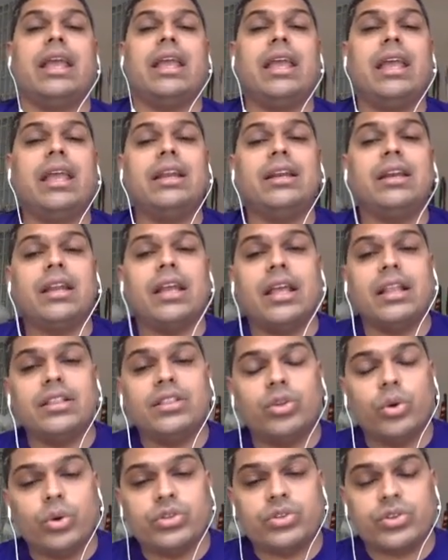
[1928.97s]
in, in
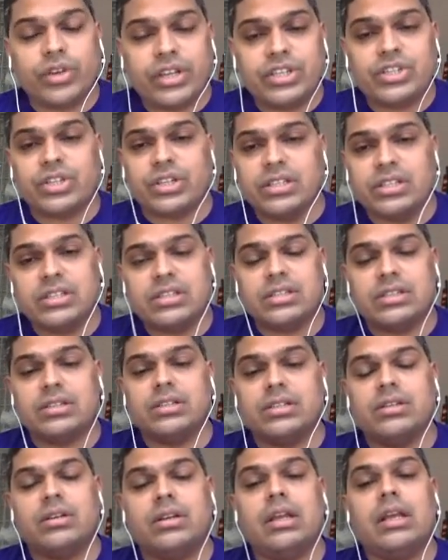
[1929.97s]
those regions
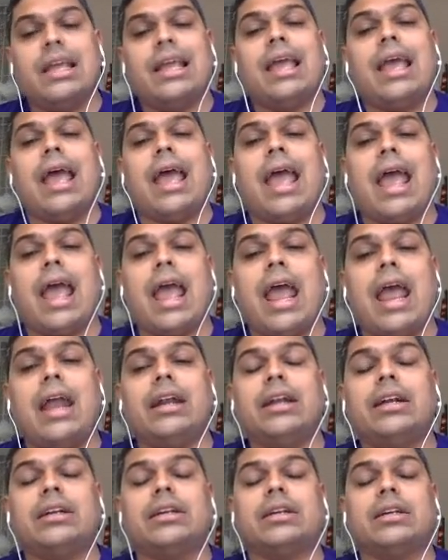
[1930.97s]

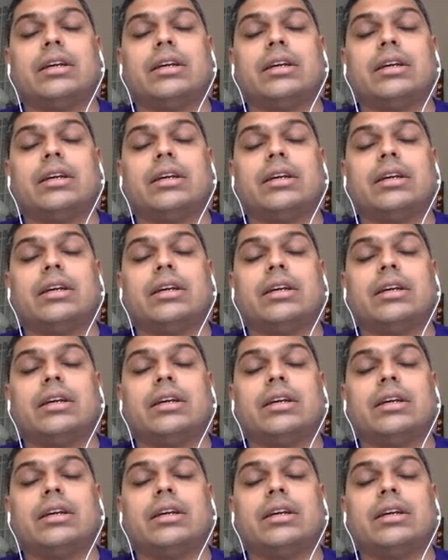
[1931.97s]
and